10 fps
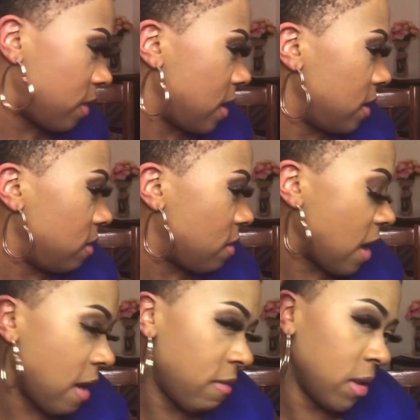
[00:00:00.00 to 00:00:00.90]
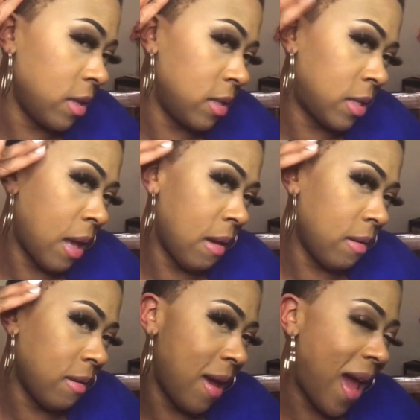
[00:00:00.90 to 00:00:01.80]
then you can't really
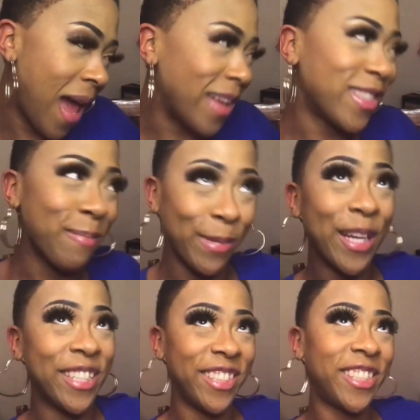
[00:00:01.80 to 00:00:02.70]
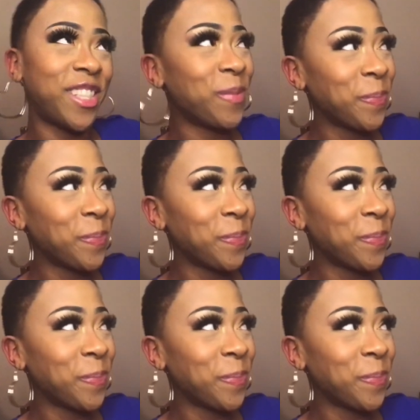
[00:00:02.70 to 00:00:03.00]
tell as much.